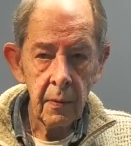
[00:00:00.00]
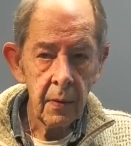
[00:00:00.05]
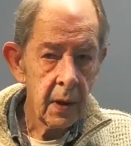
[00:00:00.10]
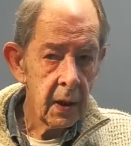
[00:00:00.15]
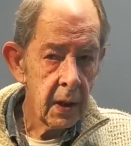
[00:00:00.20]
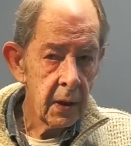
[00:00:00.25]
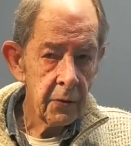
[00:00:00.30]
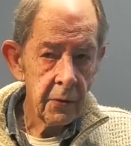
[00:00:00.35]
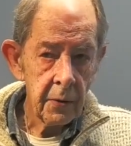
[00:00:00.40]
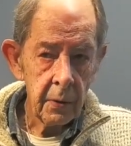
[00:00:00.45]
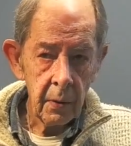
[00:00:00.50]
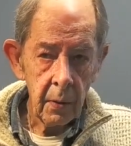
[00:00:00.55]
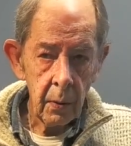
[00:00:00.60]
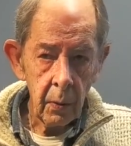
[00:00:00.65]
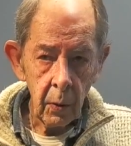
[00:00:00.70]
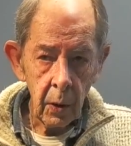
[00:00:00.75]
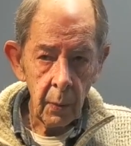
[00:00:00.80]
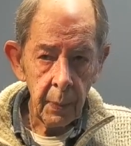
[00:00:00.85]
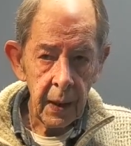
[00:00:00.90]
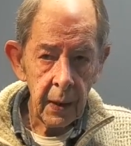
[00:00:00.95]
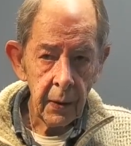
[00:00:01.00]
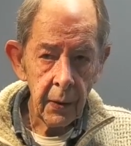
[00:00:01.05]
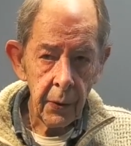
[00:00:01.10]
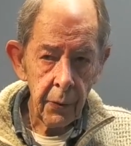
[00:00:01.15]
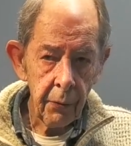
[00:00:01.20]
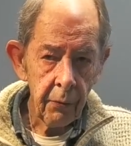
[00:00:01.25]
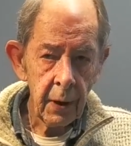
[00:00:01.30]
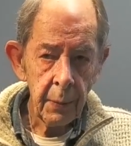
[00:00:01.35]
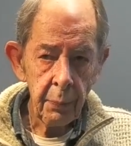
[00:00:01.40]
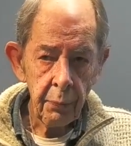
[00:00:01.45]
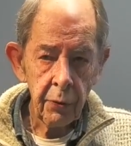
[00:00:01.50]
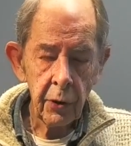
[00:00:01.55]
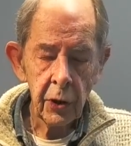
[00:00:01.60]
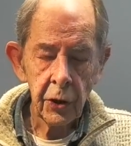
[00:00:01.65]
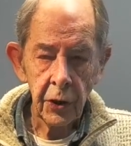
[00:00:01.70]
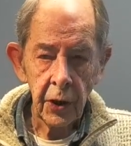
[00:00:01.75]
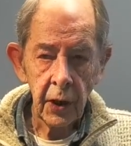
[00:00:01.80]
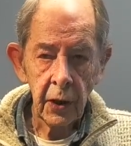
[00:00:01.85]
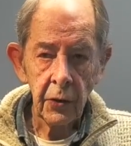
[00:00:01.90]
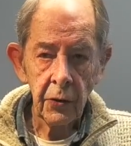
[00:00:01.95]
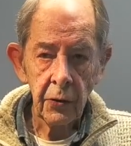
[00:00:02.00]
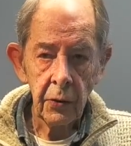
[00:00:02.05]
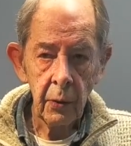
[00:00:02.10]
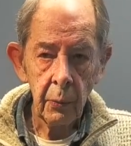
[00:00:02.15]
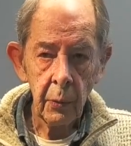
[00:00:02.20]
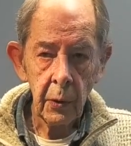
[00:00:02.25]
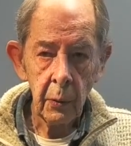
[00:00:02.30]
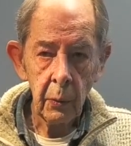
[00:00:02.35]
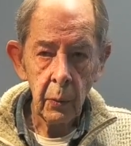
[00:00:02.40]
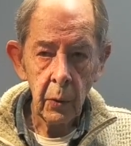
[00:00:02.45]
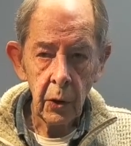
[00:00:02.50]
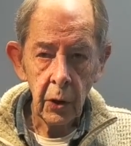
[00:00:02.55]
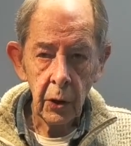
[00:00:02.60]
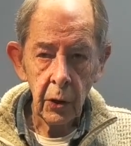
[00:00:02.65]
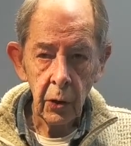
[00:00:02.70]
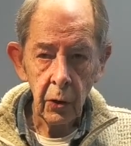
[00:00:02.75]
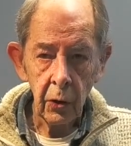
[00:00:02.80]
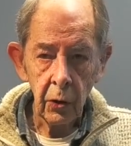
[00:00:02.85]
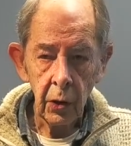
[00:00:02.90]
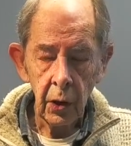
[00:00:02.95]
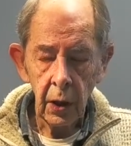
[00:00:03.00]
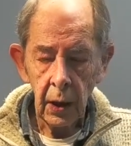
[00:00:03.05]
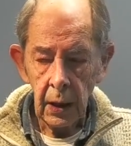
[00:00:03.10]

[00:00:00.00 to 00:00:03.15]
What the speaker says: It's all about the three projects I want to work on